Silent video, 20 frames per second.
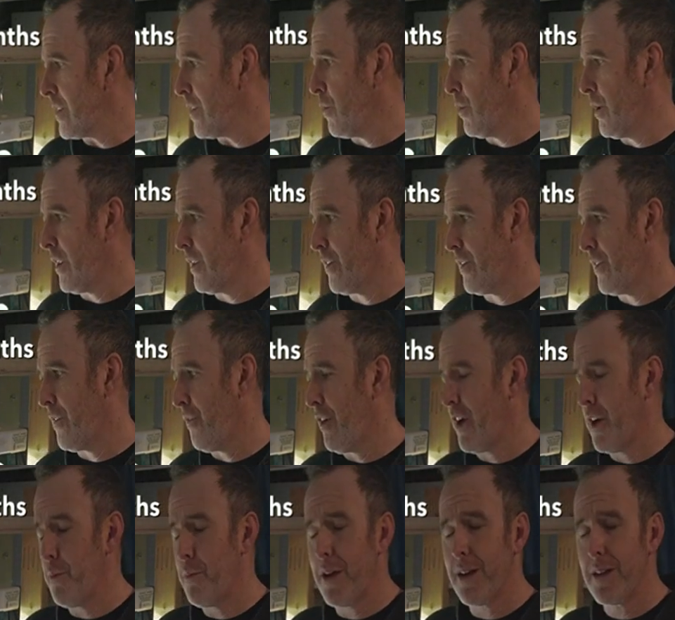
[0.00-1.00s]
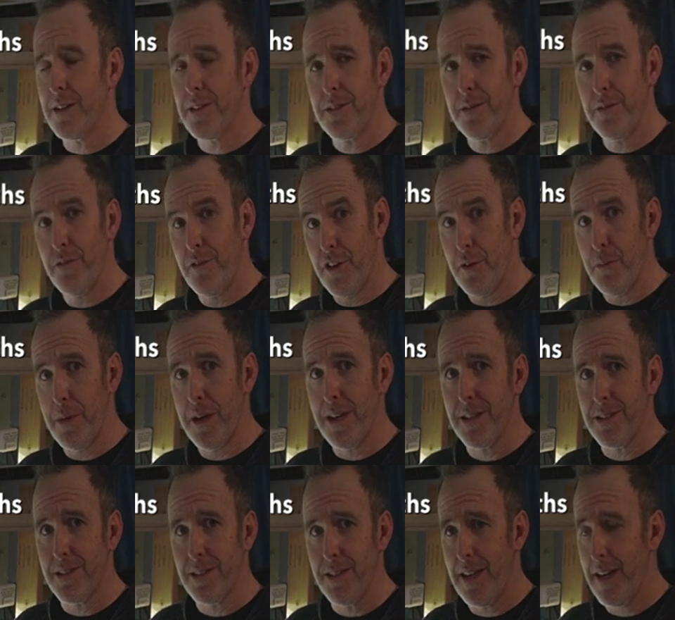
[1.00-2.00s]
whether you're in Fairbanks,
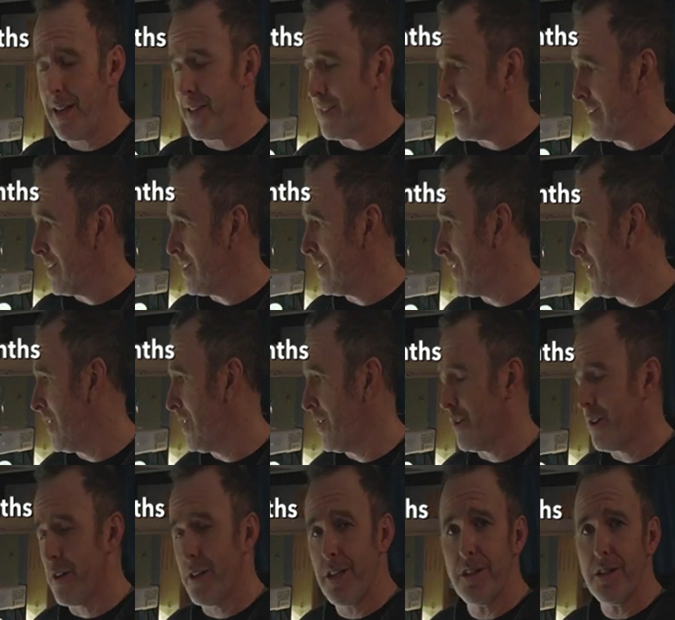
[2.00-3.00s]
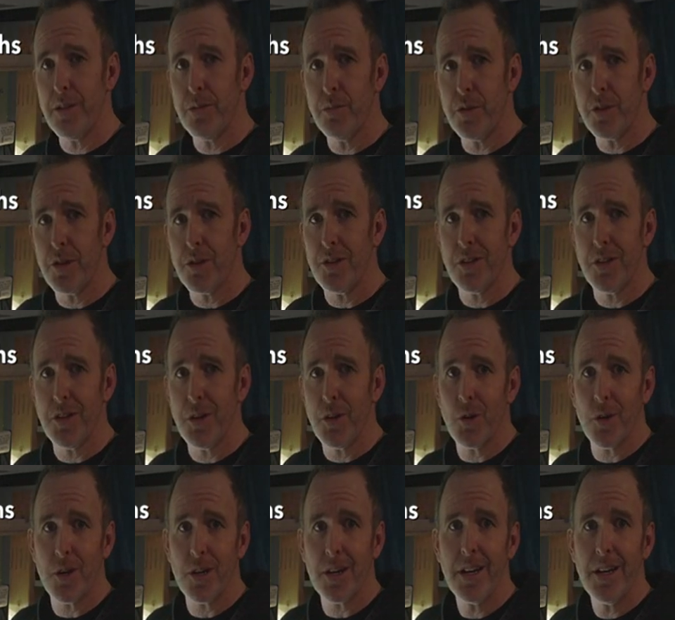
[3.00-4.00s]
Fairbanks, Alaska, or here in Brooklyn, New
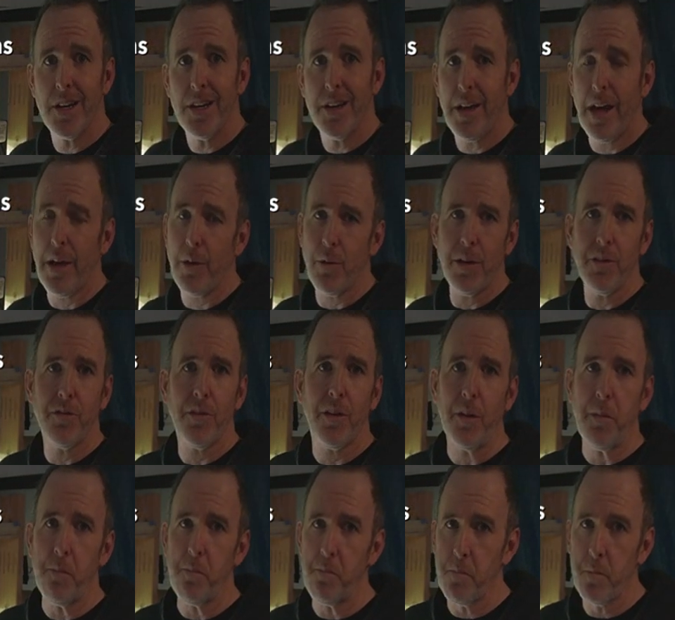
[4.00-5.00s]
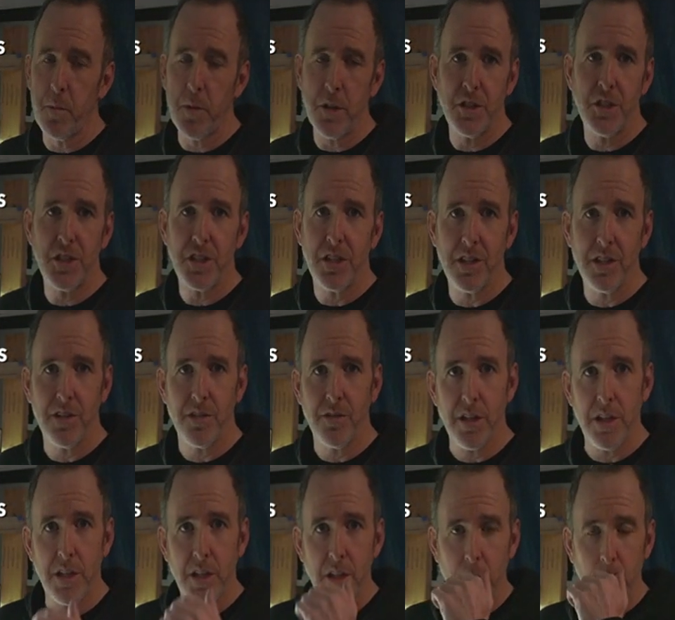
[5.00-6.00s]
York, hey, we have a good chunk of
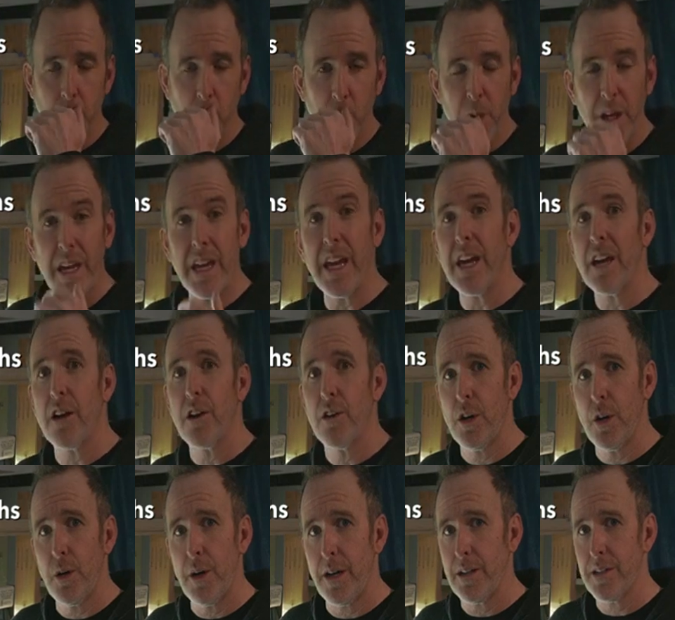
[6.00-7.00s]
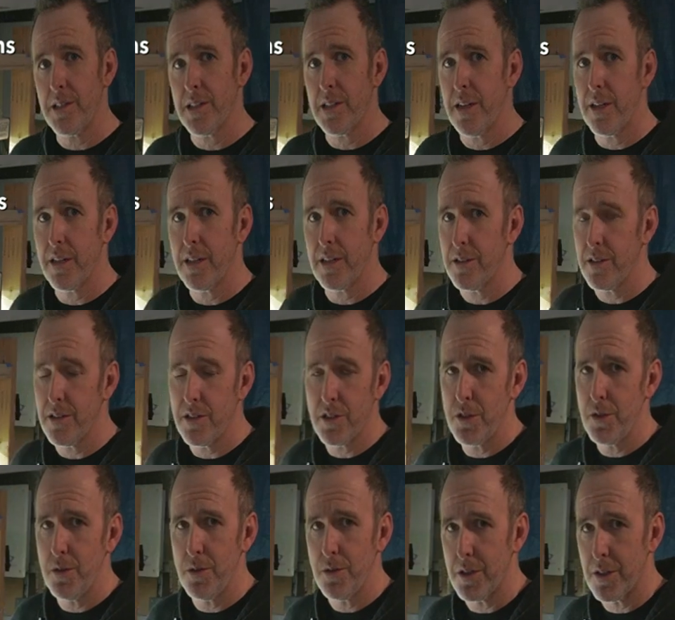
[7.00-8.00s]
the year where we can't grow outside because it's
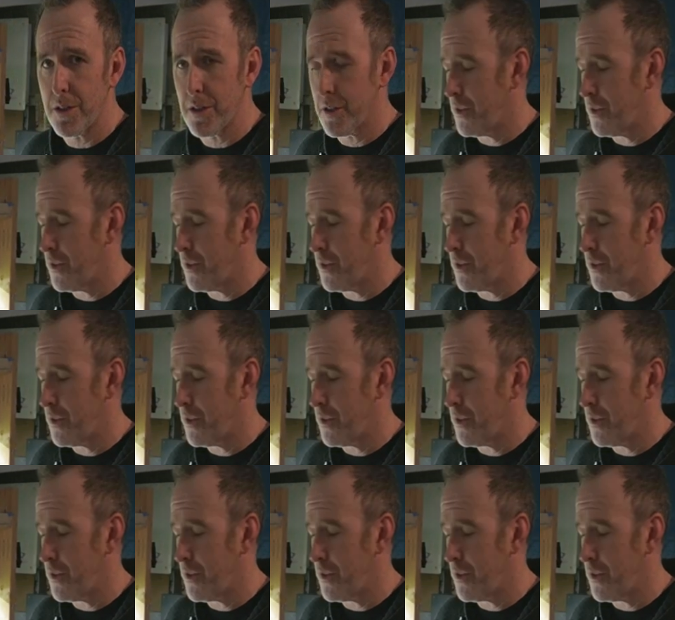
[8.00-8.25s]
too darn